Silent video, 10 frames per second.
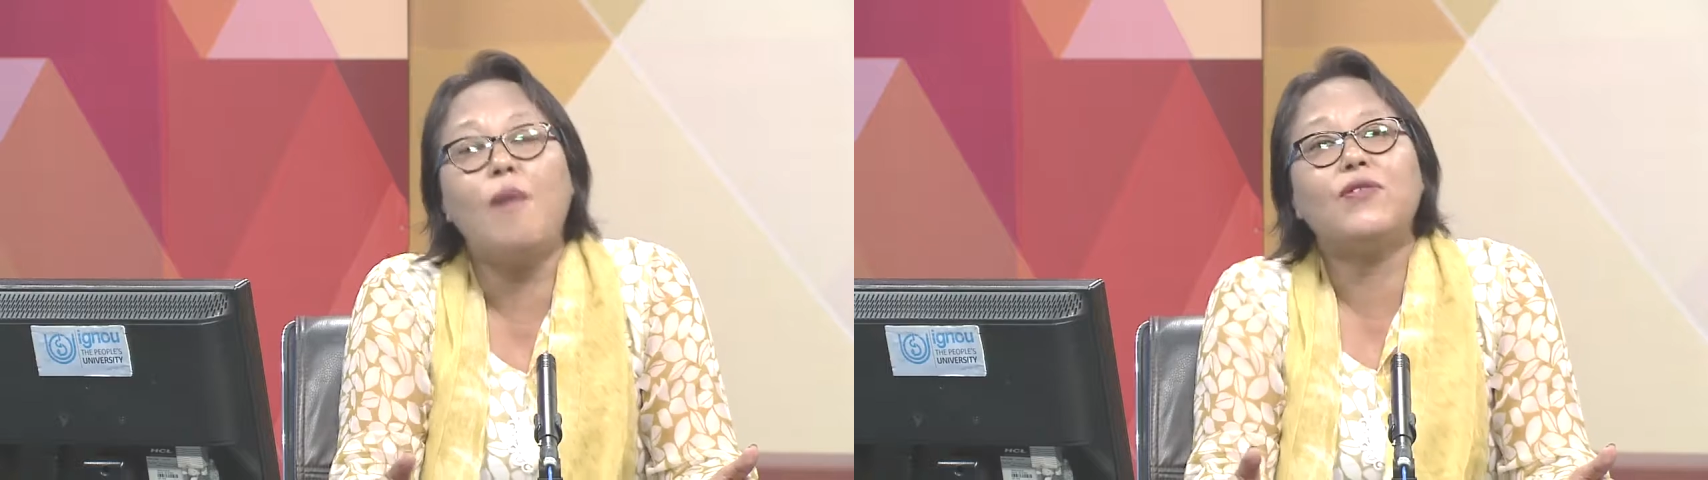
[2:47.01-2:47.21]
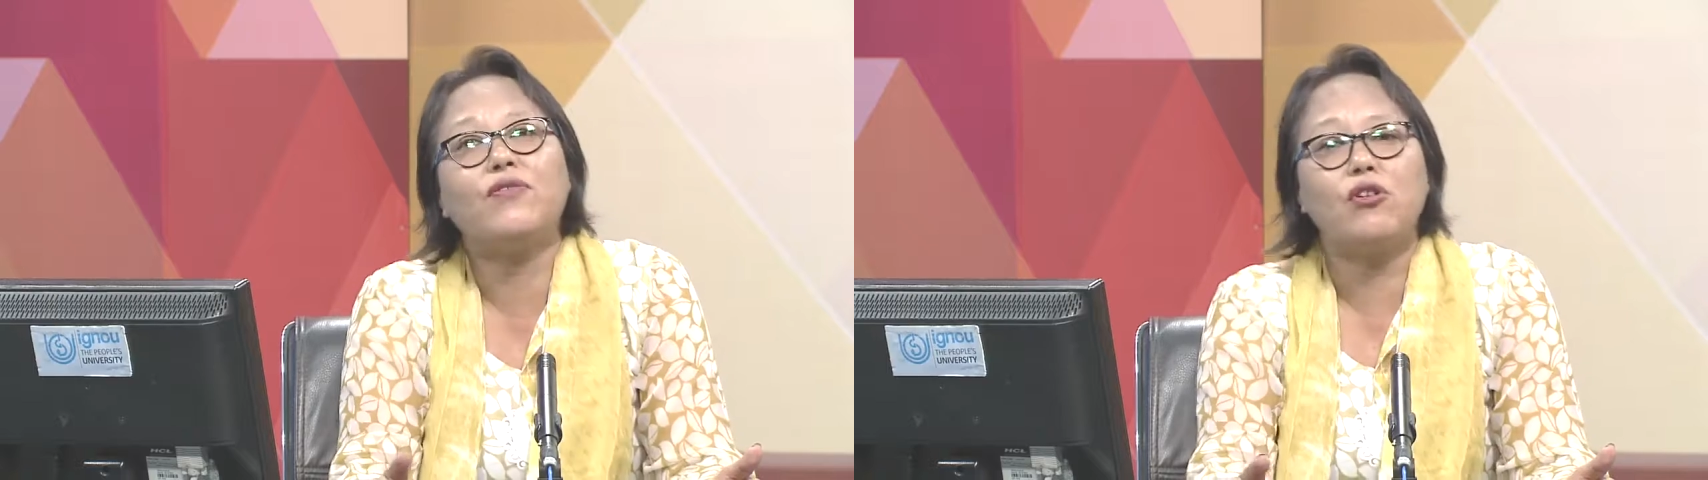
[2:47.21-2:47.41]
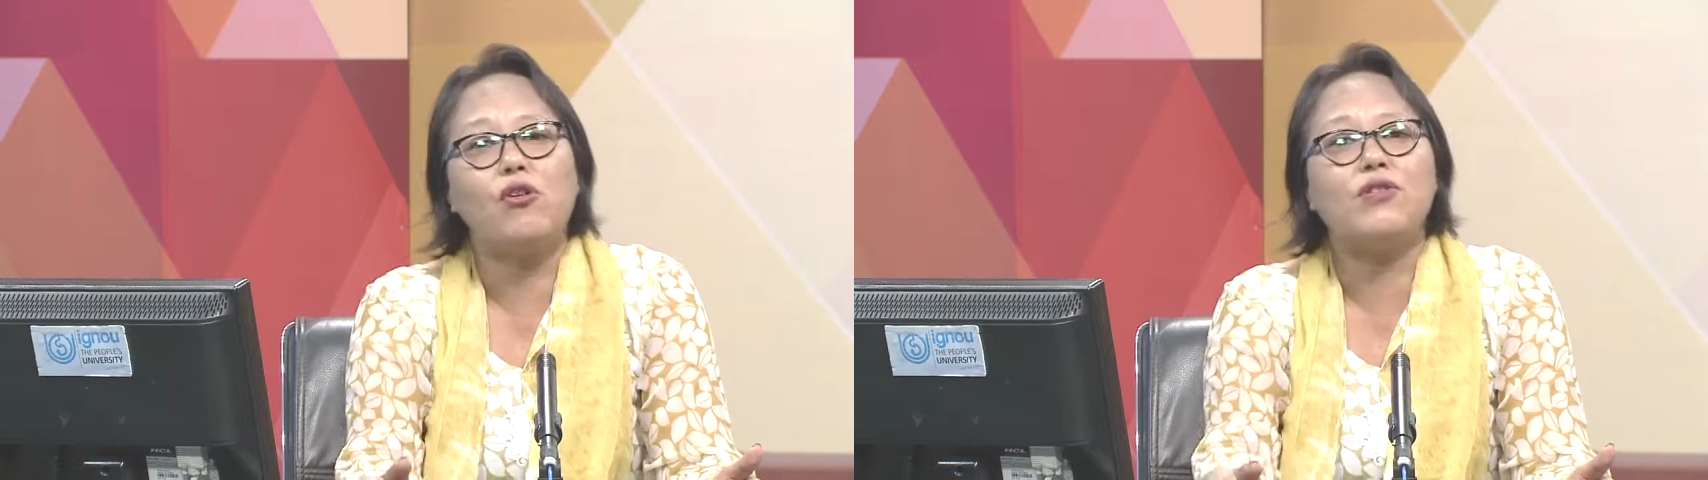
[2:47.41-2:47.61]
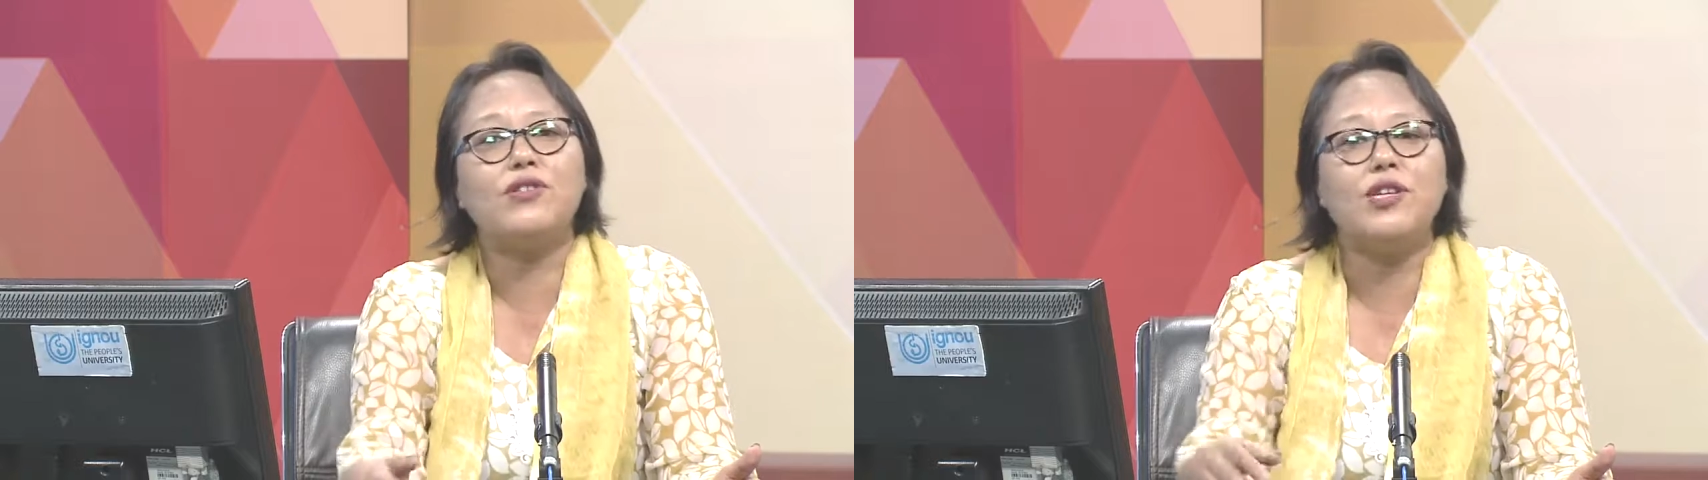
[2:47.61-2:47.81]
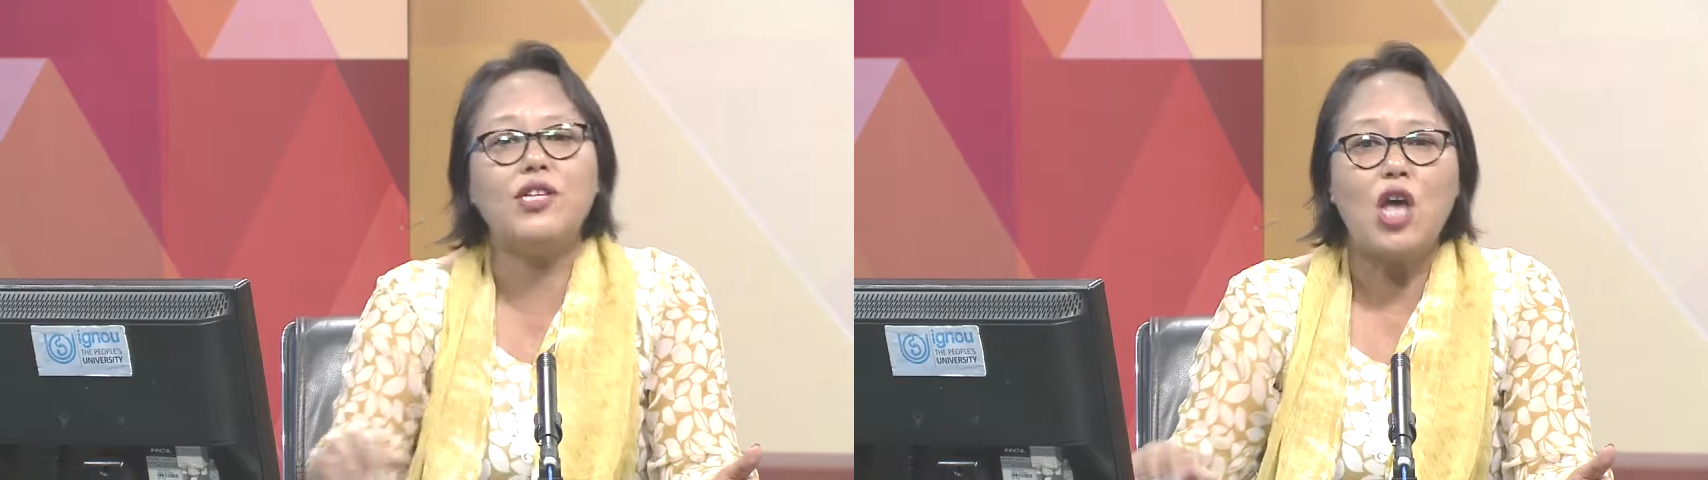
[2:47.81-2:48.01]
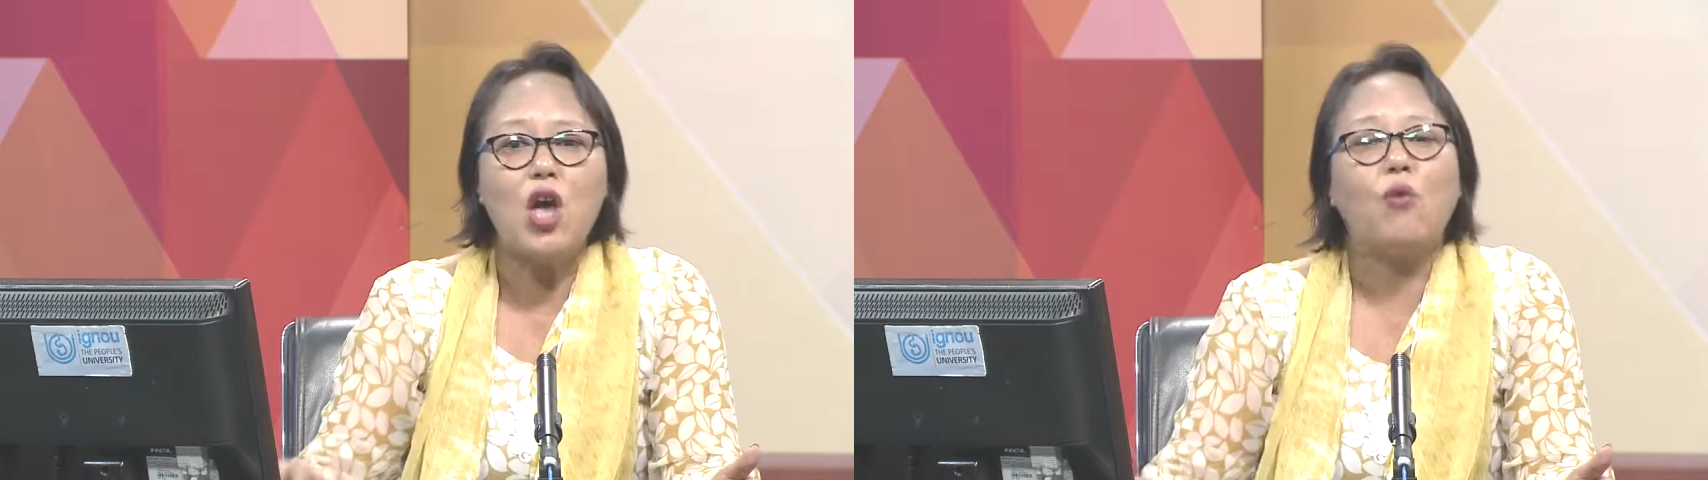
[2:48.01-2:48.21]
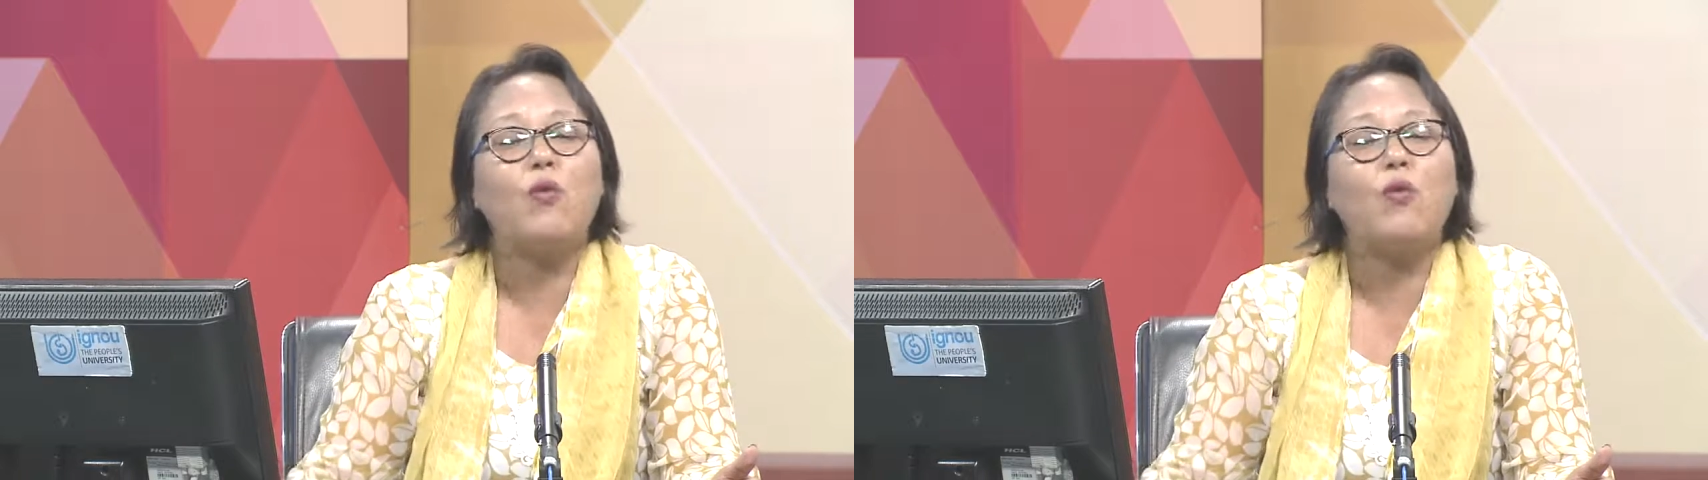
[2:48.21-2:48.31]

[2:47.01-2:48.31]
opt for courses